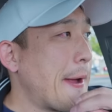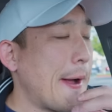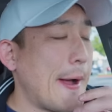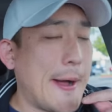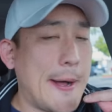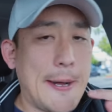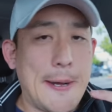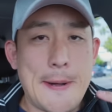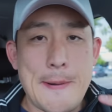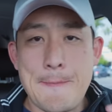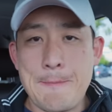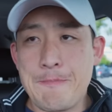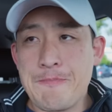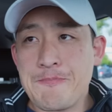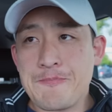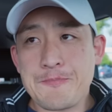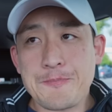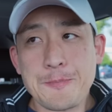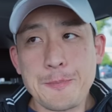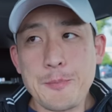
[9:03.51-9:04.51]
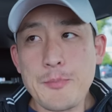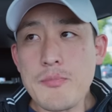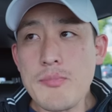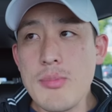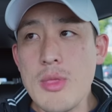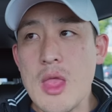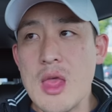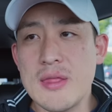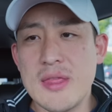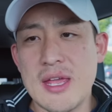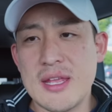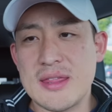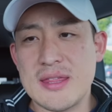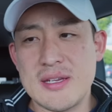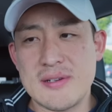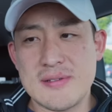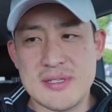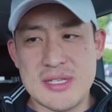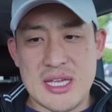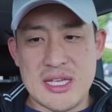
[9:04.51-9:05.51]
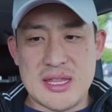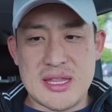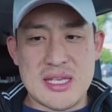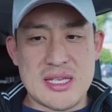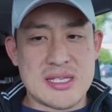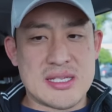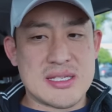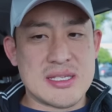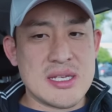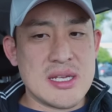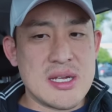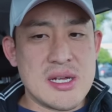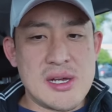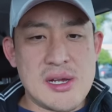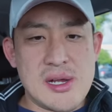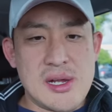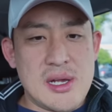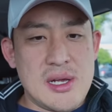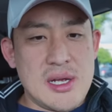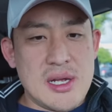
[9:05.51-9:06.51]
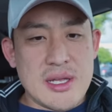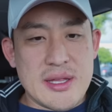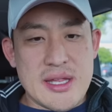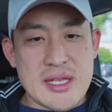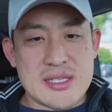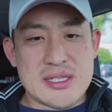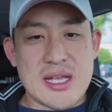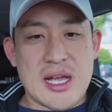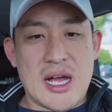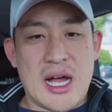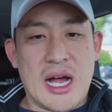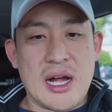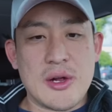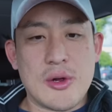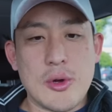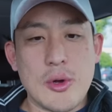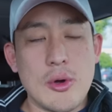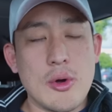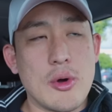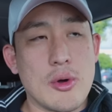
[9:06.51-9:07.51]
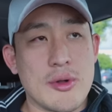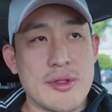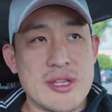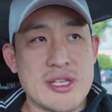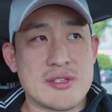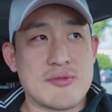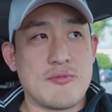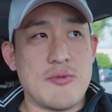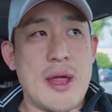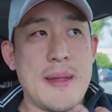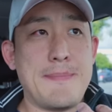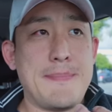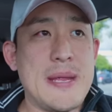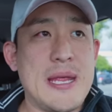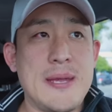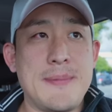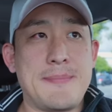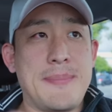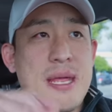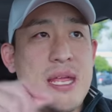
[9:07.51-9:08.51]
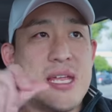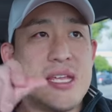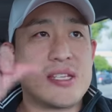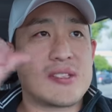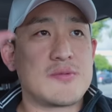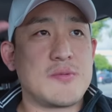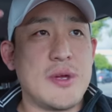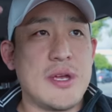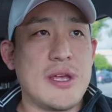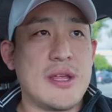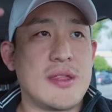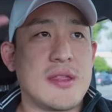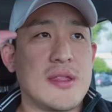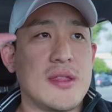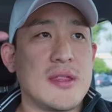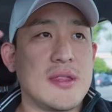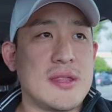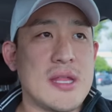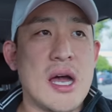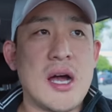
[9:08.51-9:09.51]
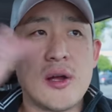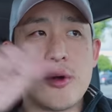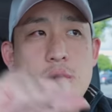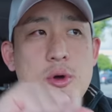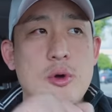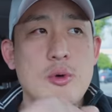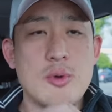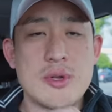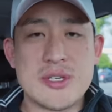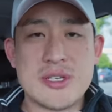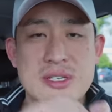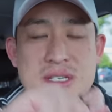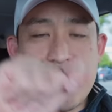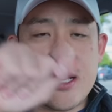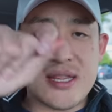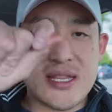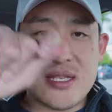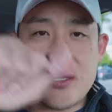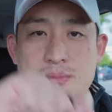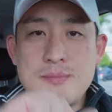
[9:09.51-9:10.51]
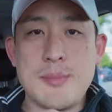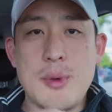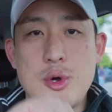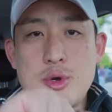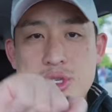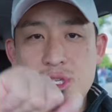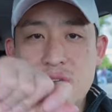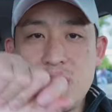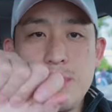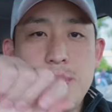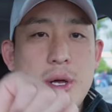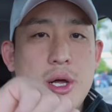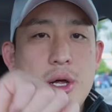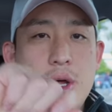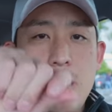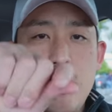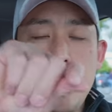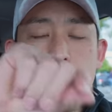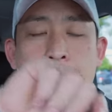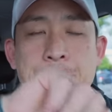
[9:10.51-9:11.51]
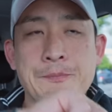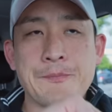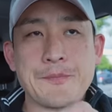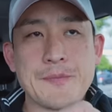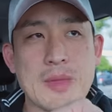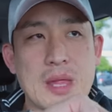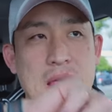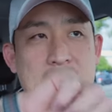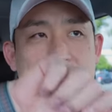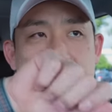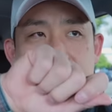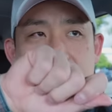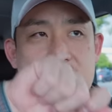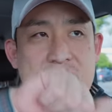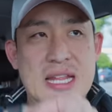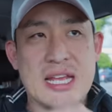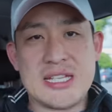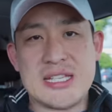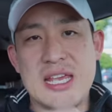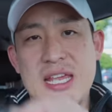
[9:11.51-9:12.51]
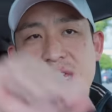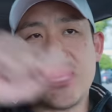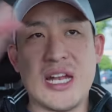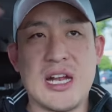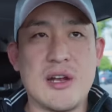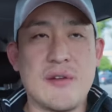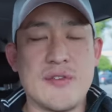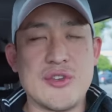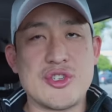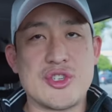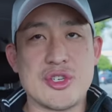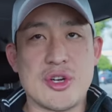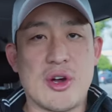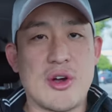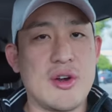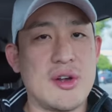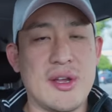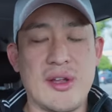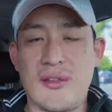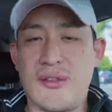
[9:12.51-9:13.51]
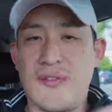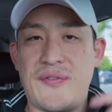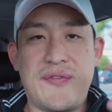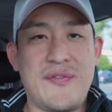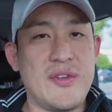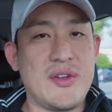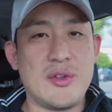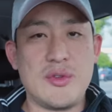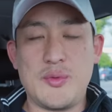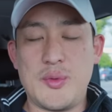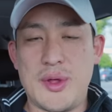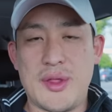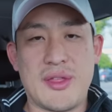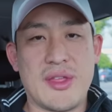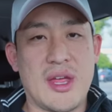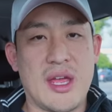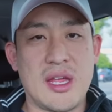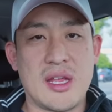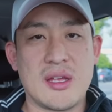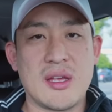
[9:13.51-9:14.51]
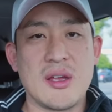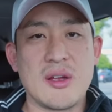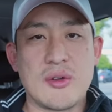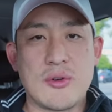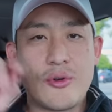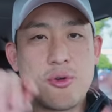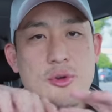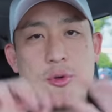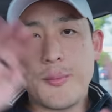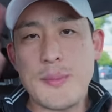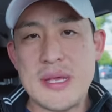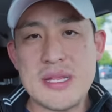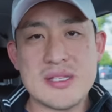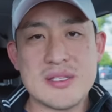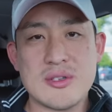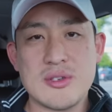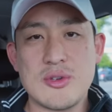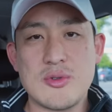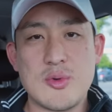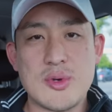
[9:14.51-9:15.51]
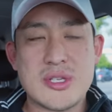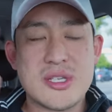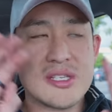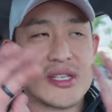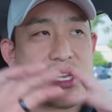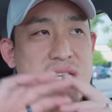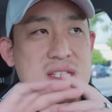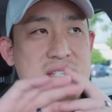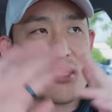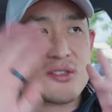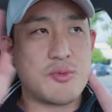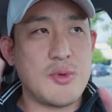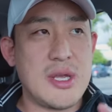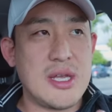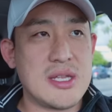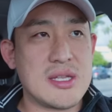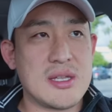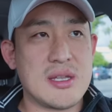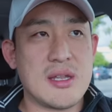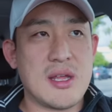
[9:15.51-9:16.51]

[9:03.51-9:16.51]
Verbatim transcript: Like there's like this anko, or this red bean paste with dango, which is like this mochi ball, and they like take it out of a jar and it's filled with like kuromitsu, which is like a sweet